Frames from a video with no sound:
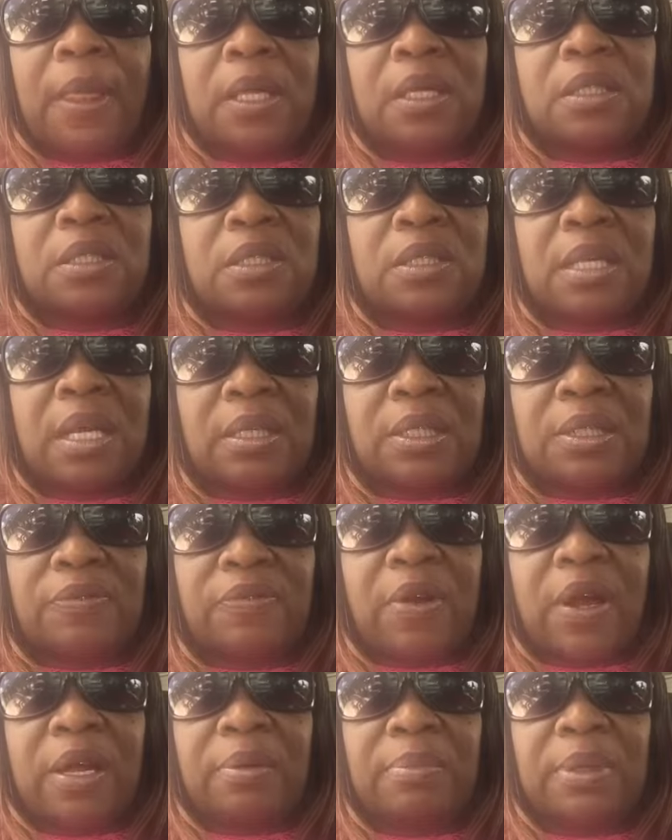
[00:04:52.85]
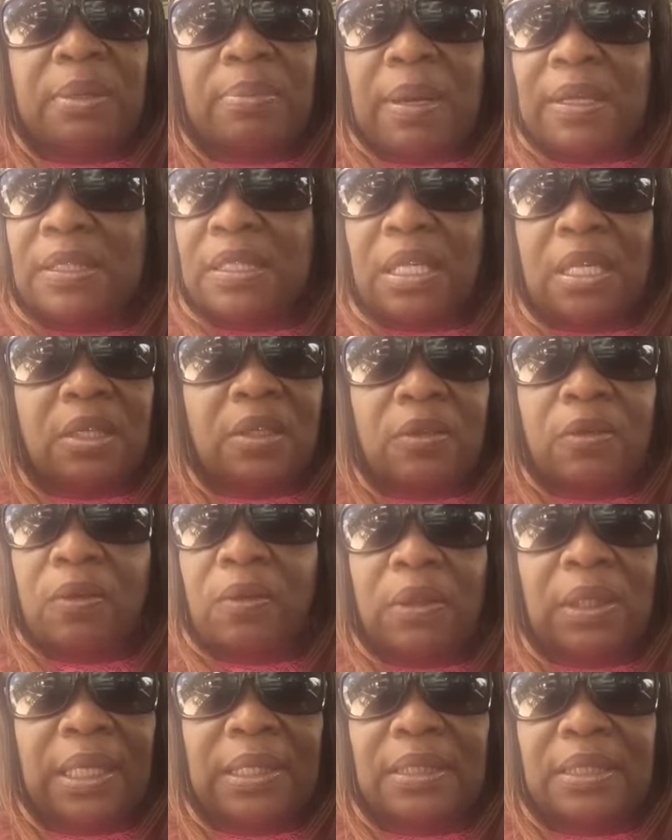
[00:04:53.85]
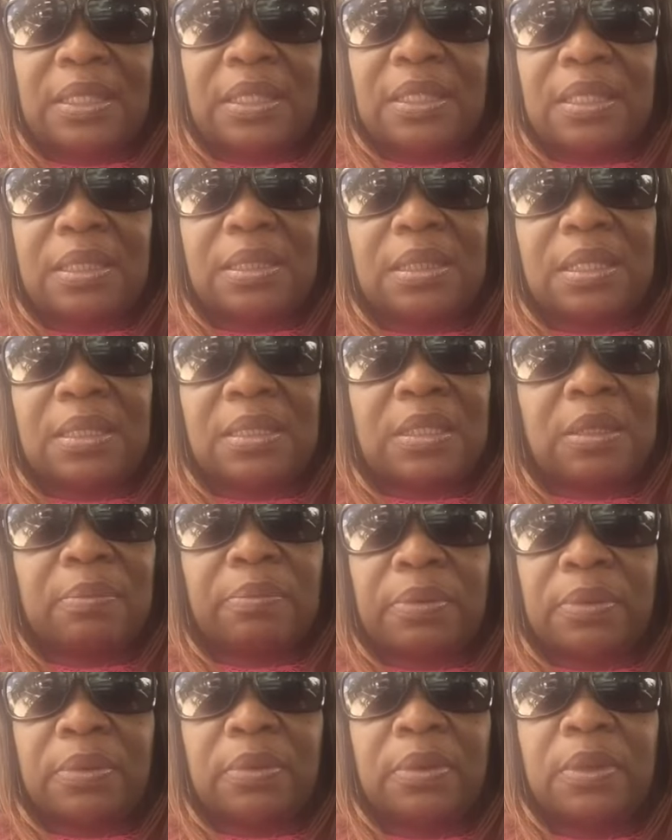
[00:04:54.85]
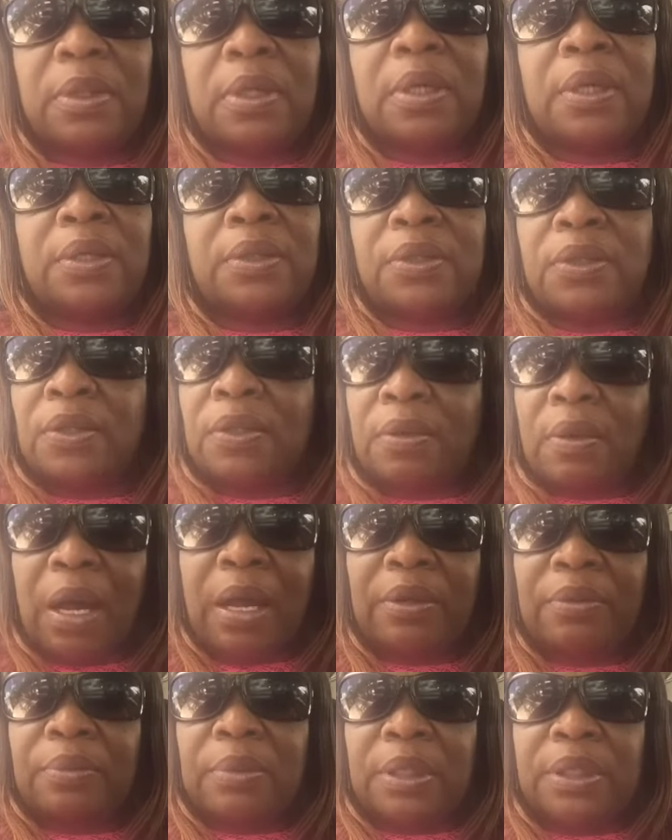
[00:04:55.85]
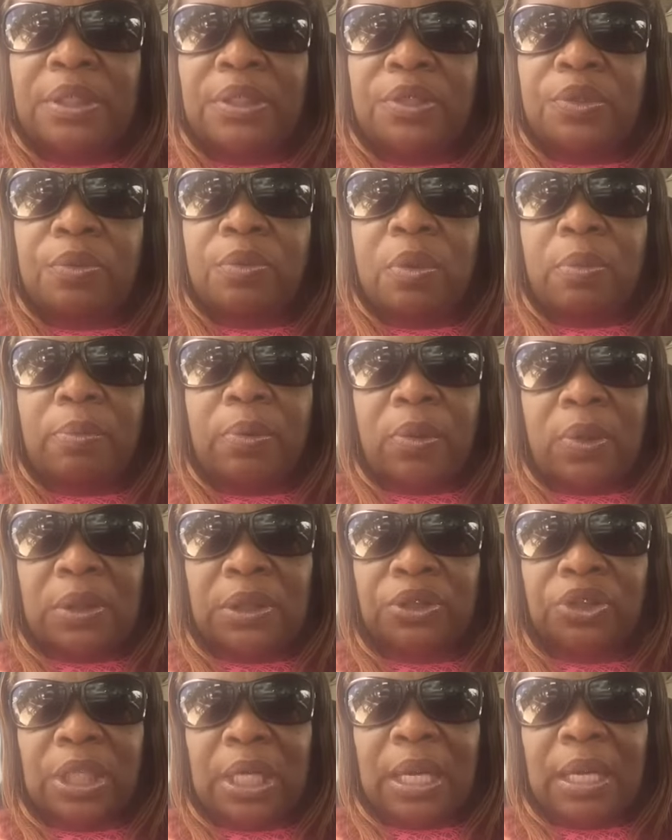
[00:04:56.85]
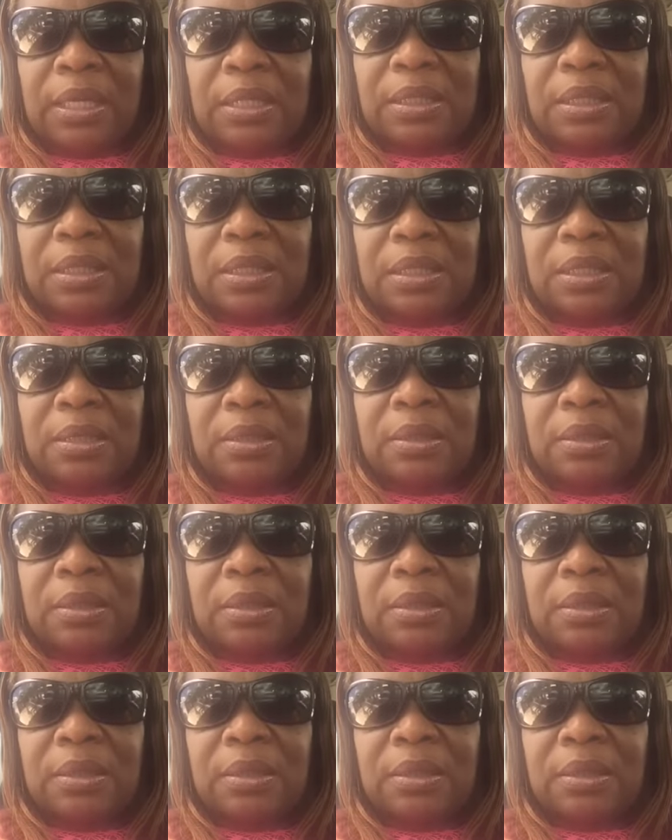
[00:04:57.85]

is satisfy me by saying, all I need is a simple, you know, I really do apologize.